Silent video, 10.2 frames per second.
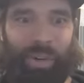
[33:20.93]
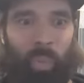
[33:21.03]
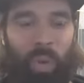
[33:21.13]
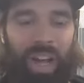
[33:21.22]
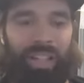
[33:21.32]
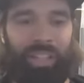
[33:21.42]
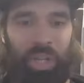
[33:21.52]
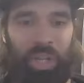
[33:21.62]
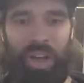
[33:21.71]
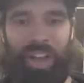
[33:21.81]
well
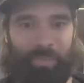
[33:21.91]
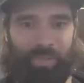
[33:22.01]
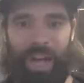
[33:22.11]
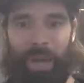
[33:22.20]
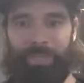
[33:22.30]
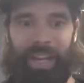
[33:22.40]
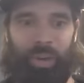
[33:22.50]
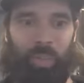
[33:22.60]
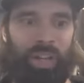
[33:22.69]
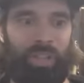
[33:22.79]
you have prepped, how
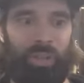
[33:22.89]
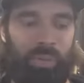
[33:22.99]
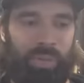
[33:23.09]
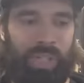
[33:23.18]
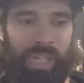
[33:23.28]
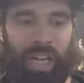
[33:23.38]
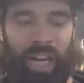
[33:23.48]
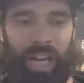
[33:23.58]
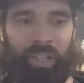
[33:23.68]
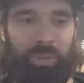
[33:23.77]
well you
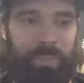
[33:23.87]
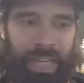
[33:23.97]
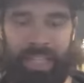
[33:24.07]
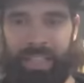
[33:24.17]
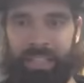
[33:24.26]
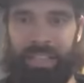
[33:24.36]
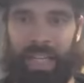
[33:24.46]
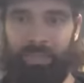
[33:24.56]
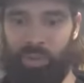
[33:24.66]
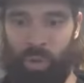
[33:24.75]
make
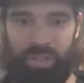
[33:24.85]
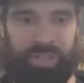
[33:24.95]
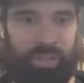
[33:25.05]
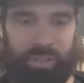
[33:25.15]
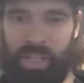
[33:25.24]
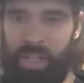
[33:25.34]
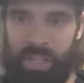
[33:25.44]
life choices.